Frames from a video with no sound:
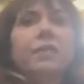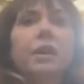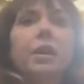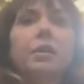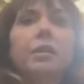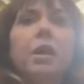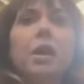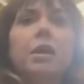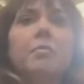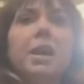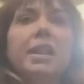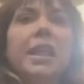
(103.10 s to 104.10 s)
unlock
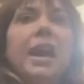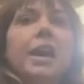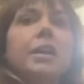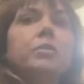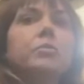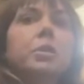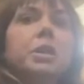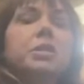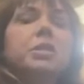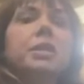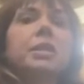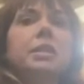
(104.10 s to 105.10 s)
my lat and reach
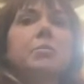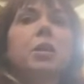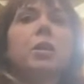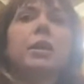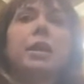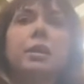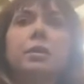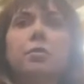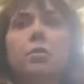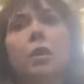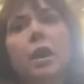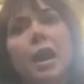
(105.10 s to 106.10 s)
to get the bar in
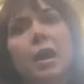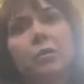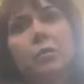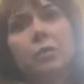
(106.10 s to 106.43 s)
or out